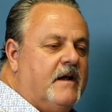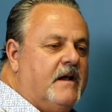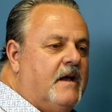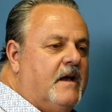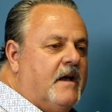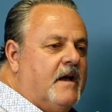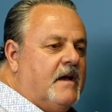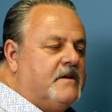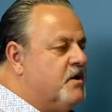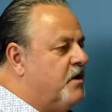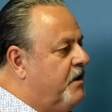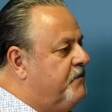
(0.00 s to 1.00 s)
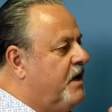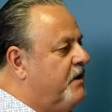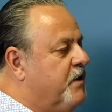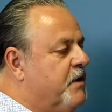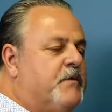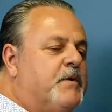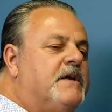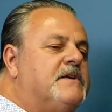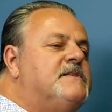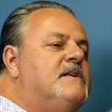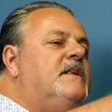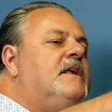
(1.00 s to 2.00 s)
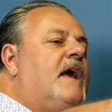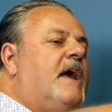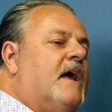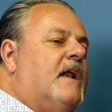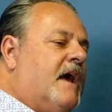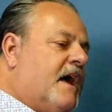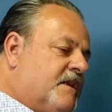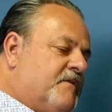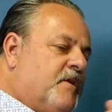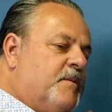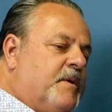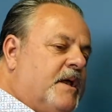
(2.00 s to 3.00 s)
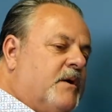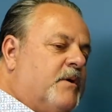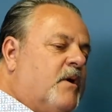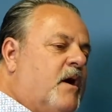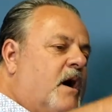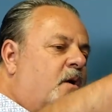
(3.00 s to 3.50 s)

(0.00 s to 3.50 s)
Okay. Yeah. So if, if, if we're going to see the end at the very beginning, we go,